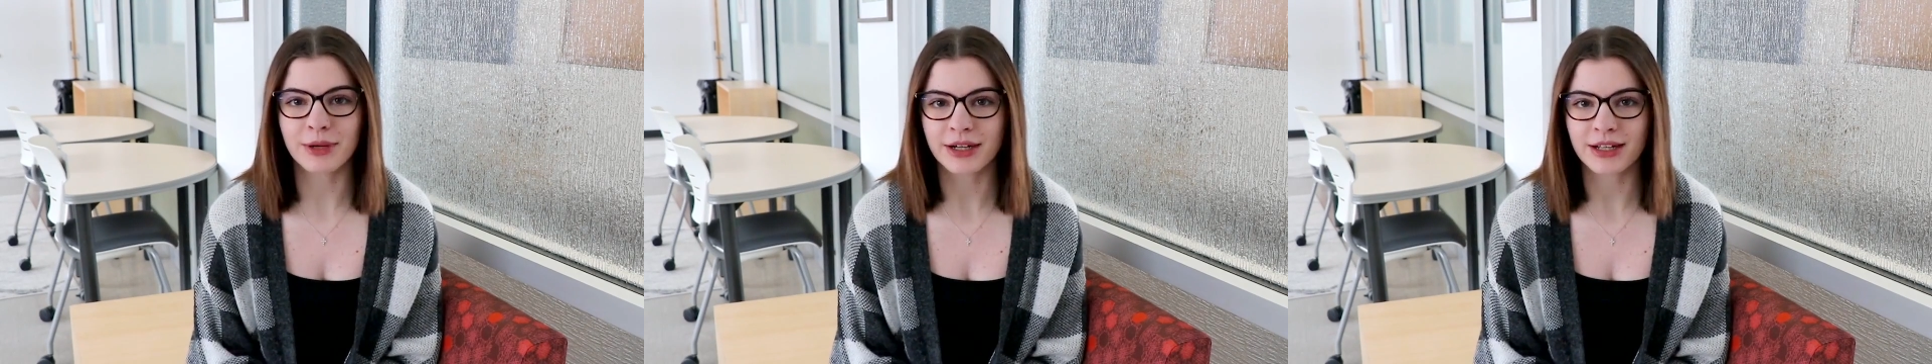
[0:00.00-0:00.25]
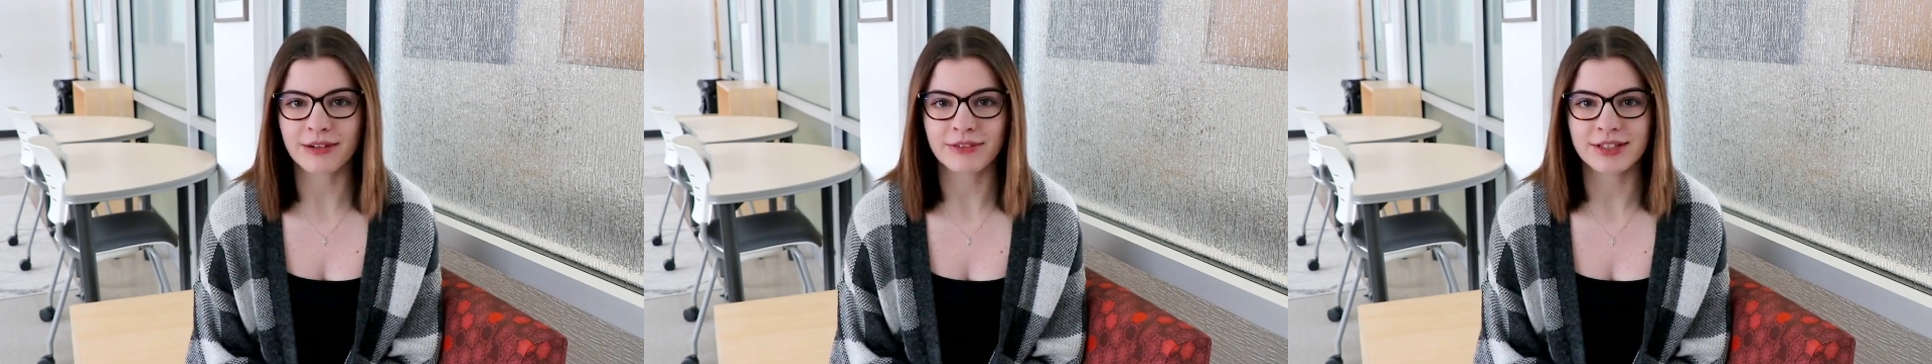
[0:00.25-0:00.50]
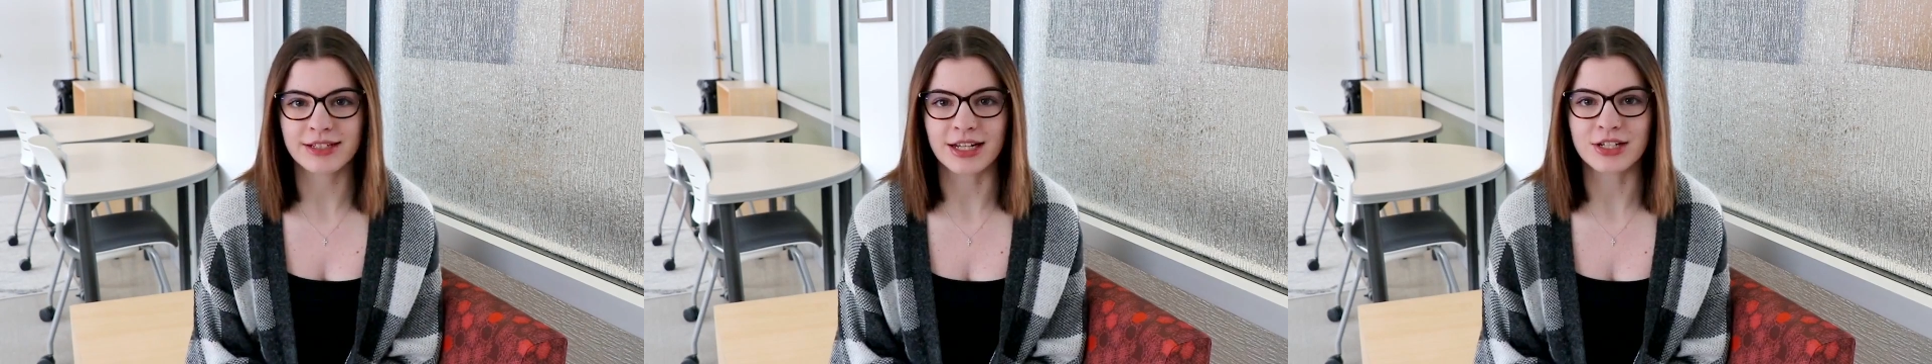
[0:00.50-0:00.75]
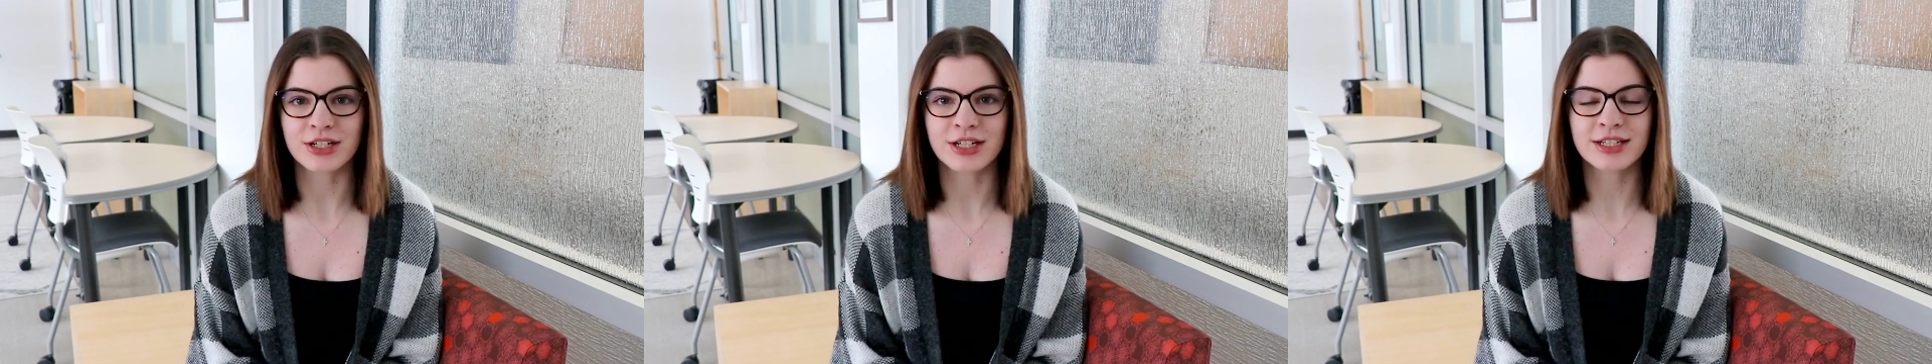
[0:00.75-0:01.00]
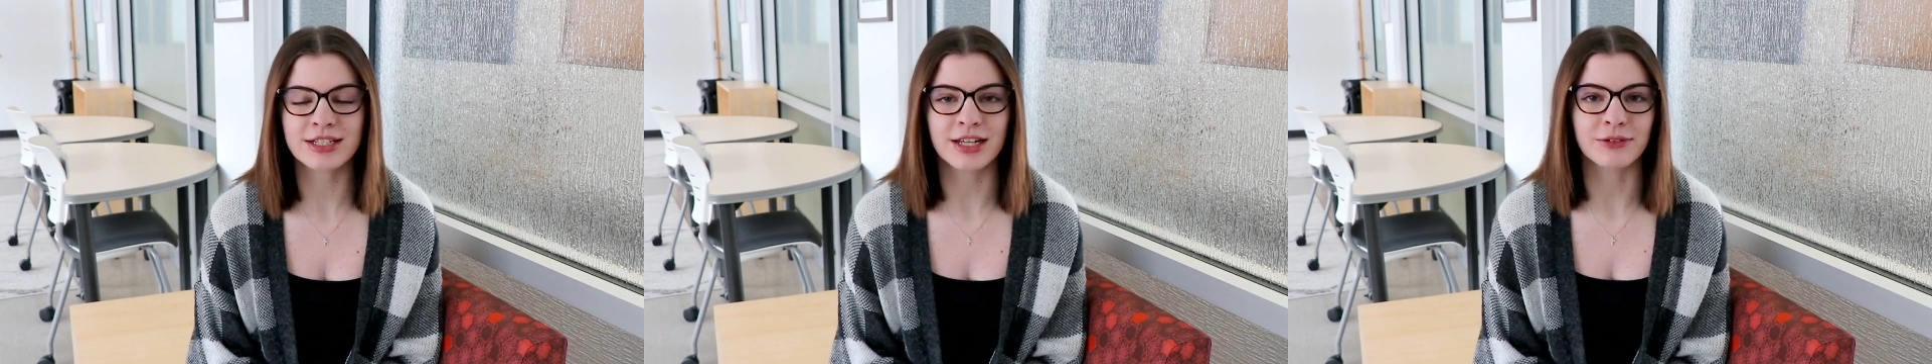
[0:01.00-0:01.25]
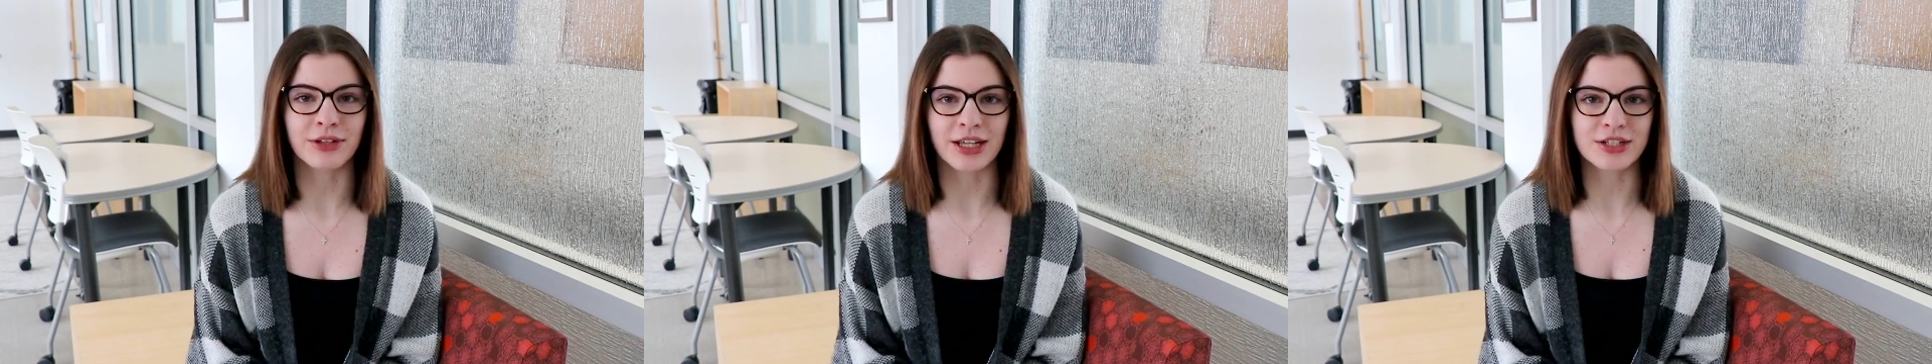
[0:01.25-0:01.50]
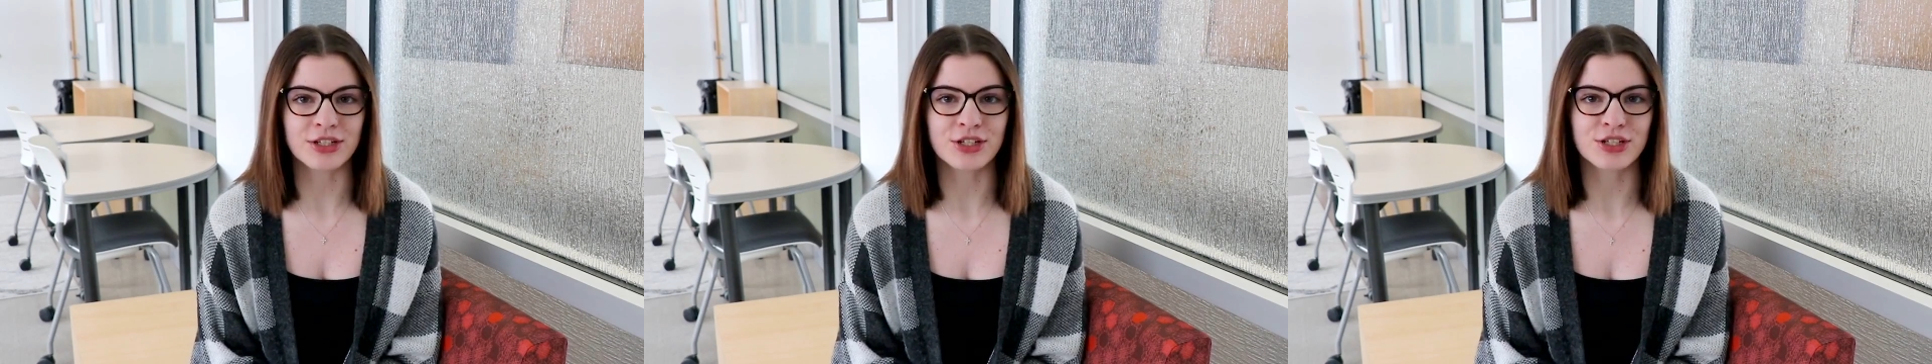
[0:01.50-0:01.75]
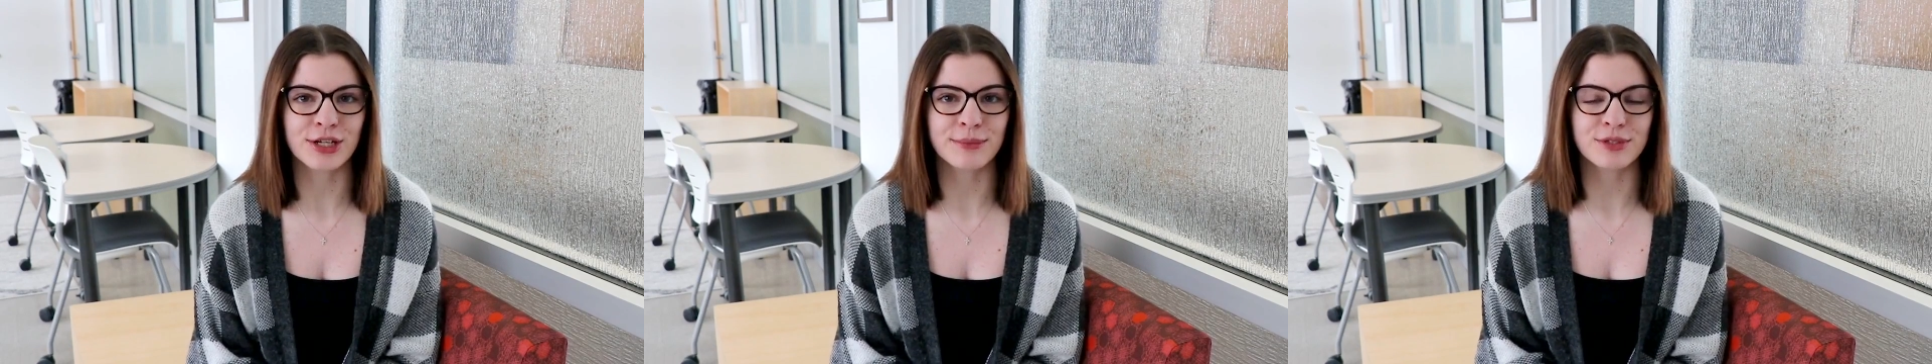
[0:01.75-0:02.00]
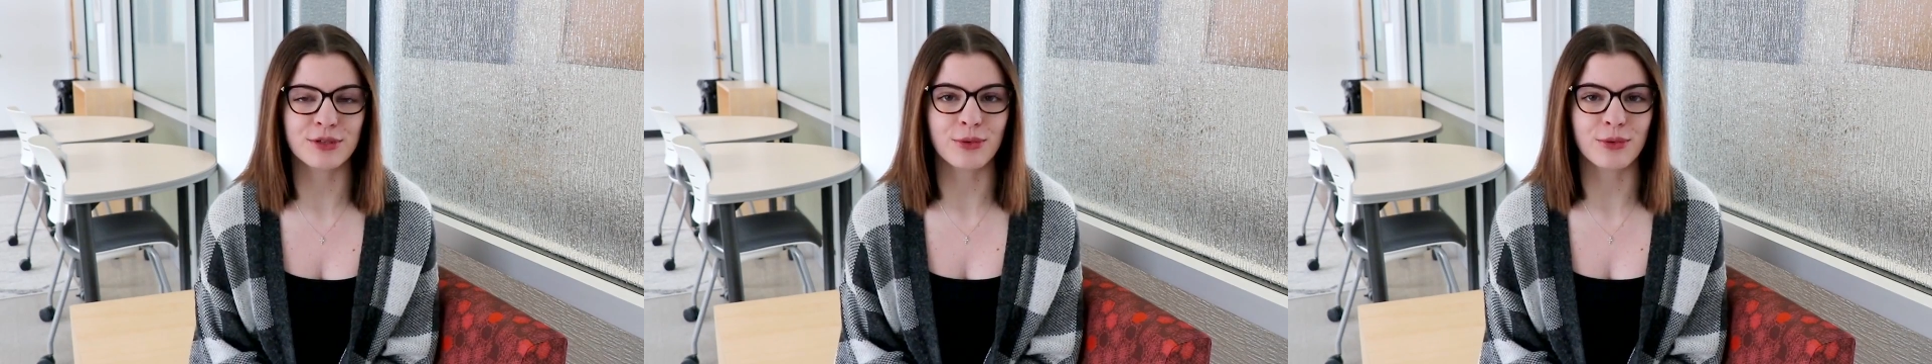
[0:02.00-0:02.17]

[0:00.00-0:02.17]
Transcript: -on -one conversations and relationships